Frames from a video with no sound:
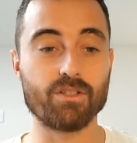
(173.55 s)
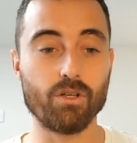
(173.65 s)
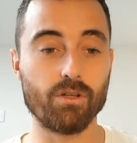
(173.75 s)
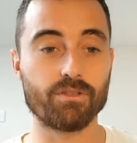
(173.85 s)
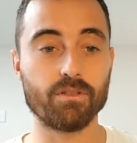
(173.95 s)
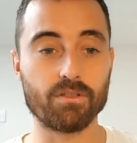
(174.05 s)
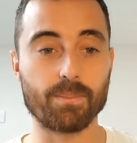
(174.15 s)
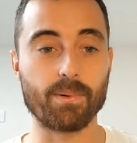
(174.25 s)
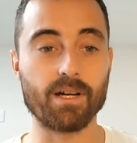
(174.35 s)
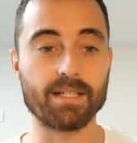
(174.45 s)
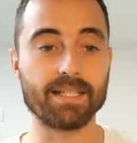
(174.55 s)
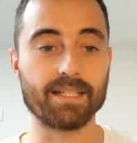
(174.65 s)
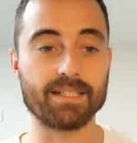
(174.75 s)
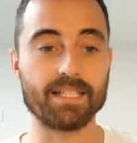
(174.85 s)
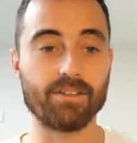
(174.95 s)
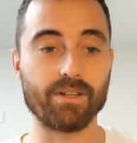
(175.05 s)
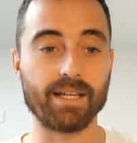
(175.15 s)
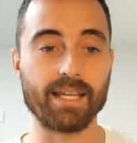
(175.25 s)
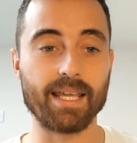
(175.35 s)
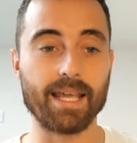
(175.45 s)
Not too surprising
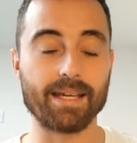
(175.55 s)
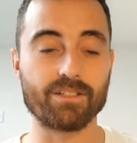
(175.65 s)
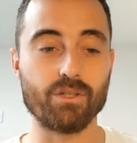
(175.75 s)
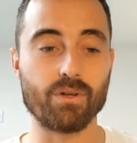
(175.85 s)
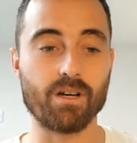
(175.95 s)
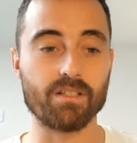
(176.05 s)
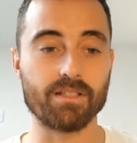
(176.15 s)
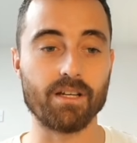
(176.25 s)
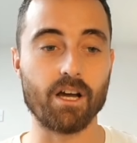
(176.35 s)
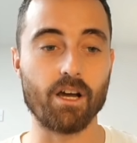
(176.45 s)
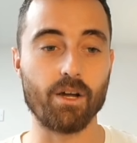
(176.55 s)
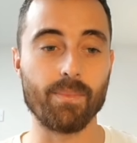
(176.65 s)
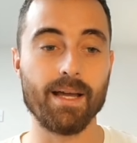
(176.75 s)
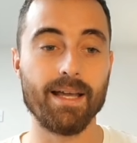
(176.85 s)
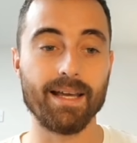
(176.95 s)
considering he has Newcastle at home.